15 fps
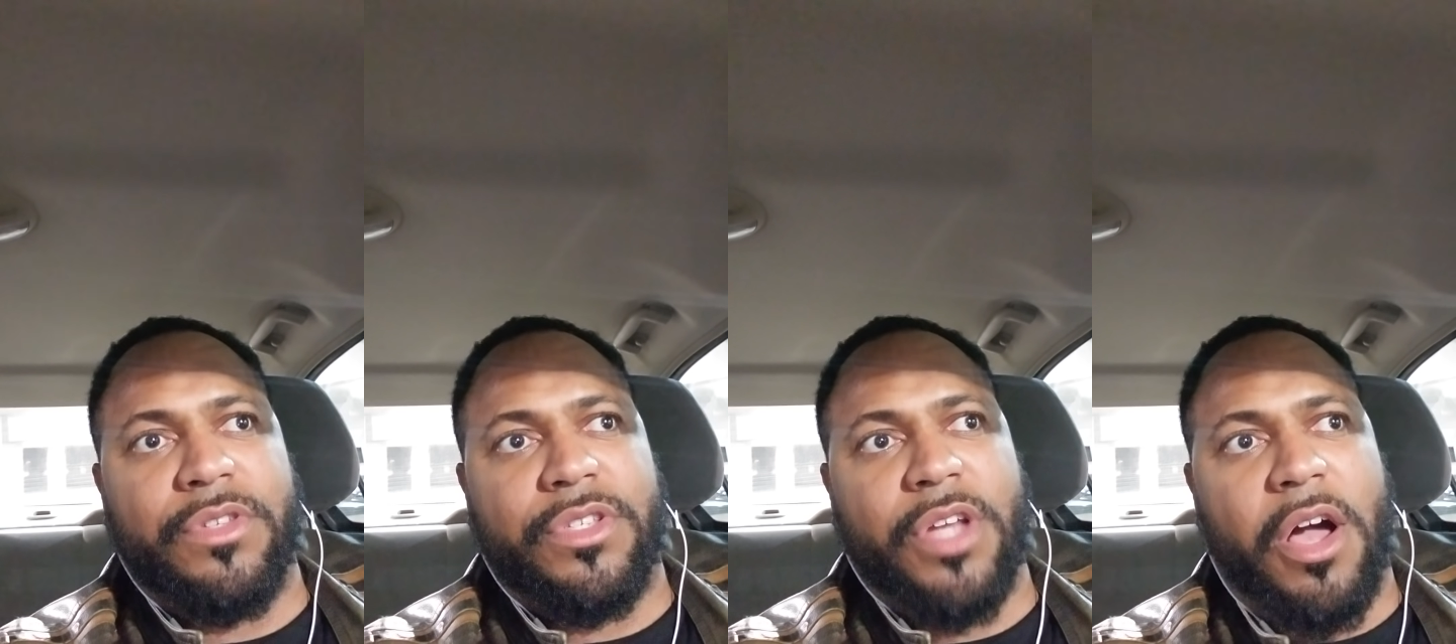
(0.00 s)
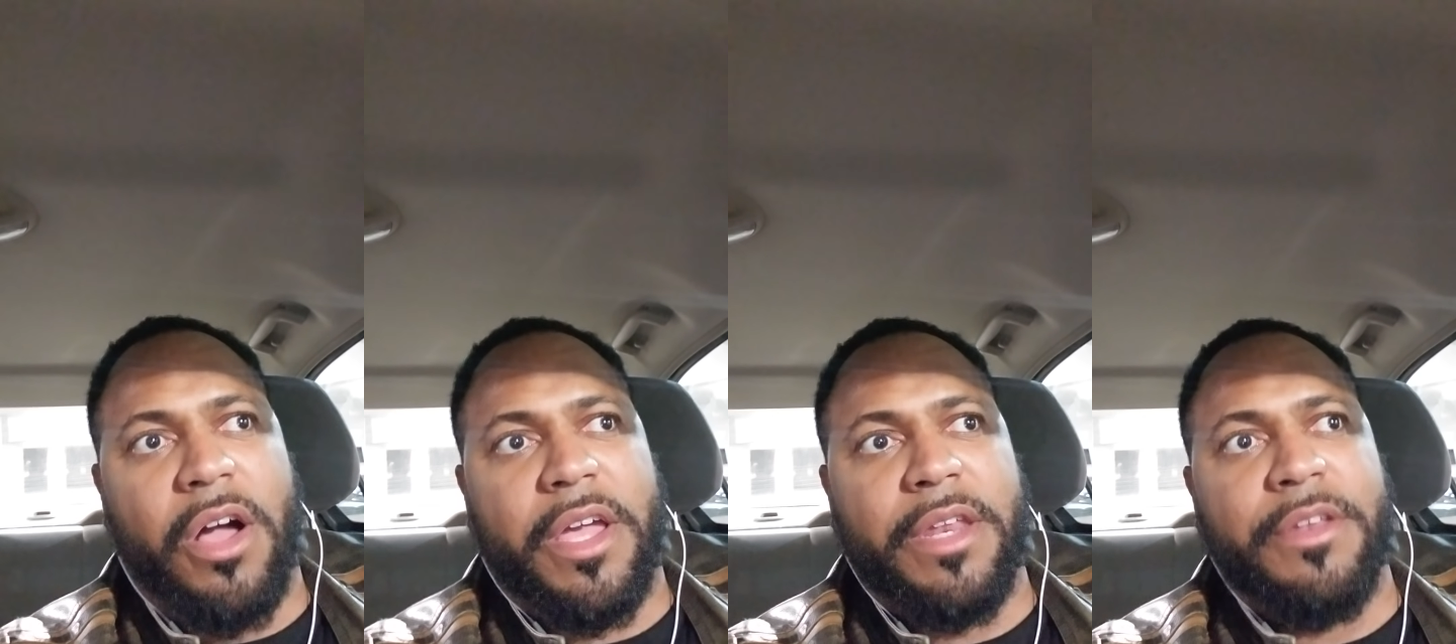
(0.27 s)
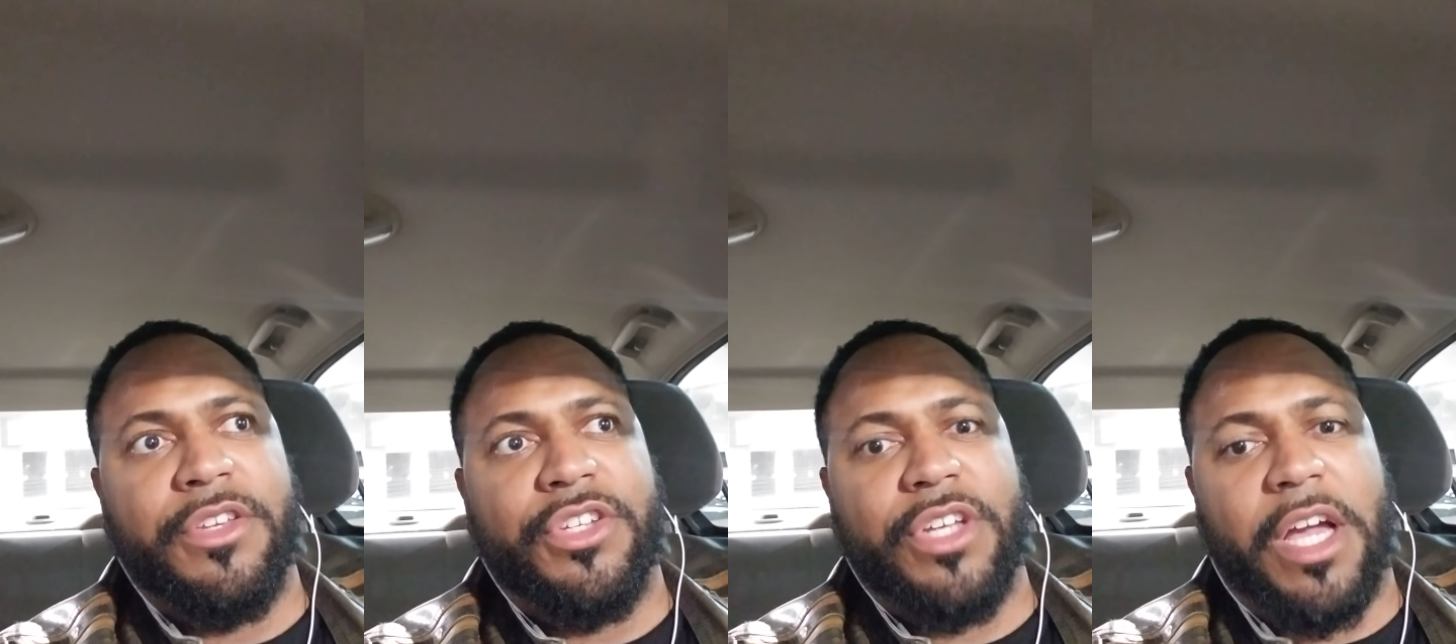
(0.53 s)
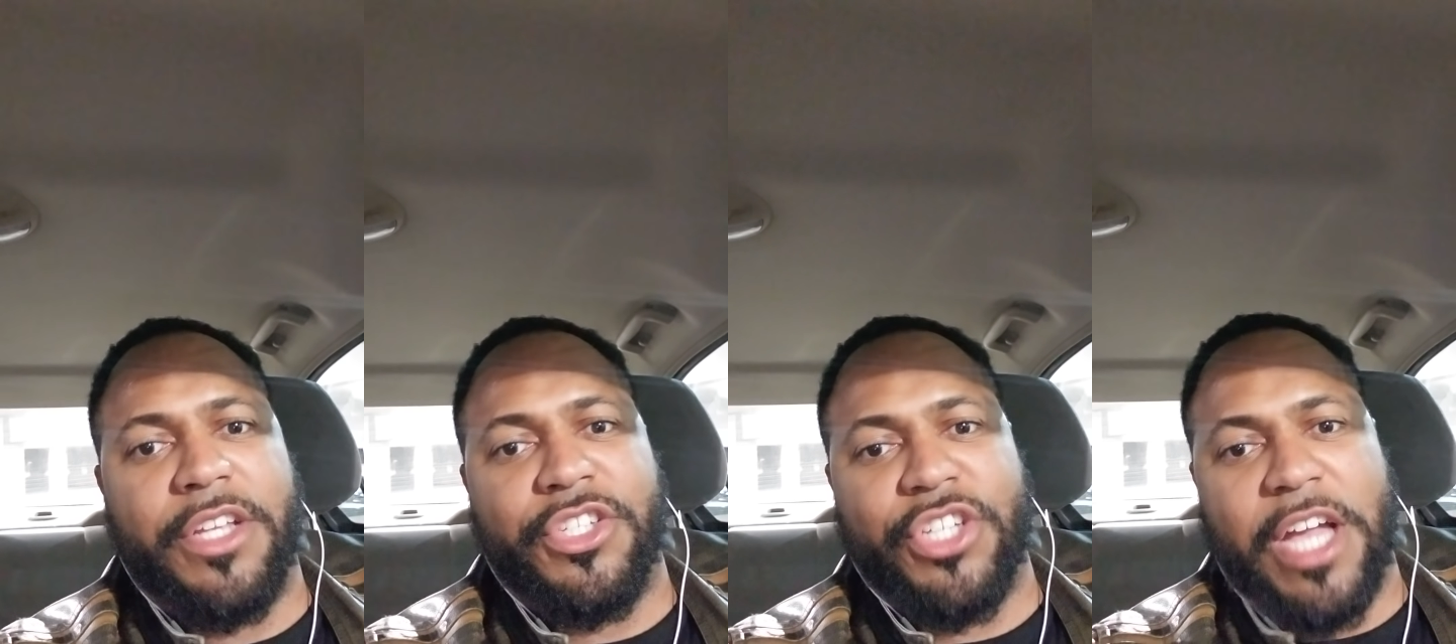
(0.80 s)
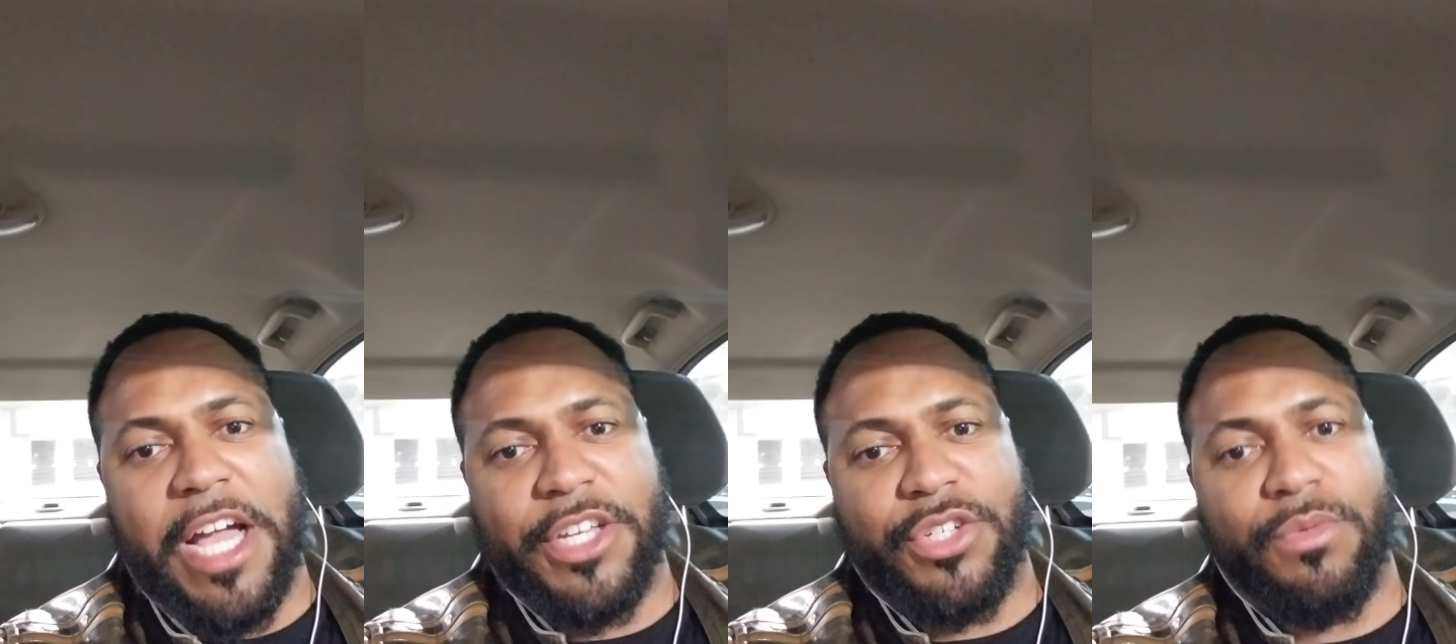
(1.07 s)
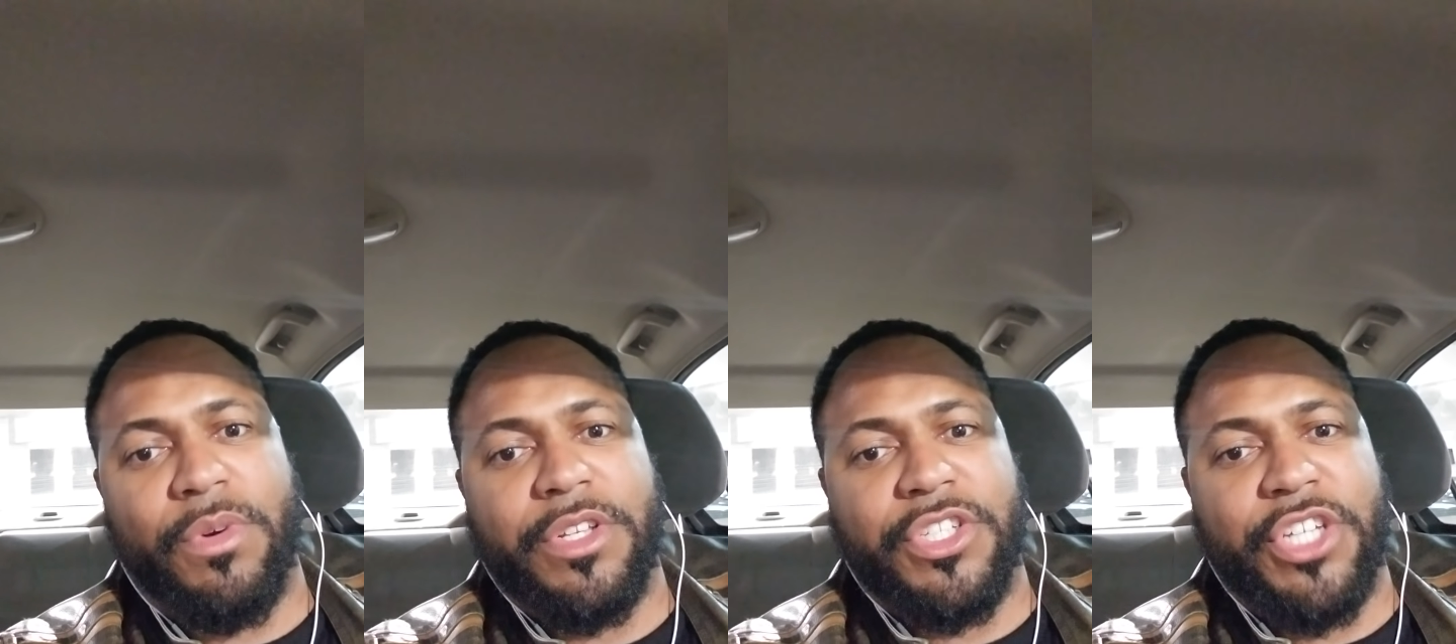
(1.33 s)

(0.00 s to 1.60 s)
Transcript: talking J- Joshua,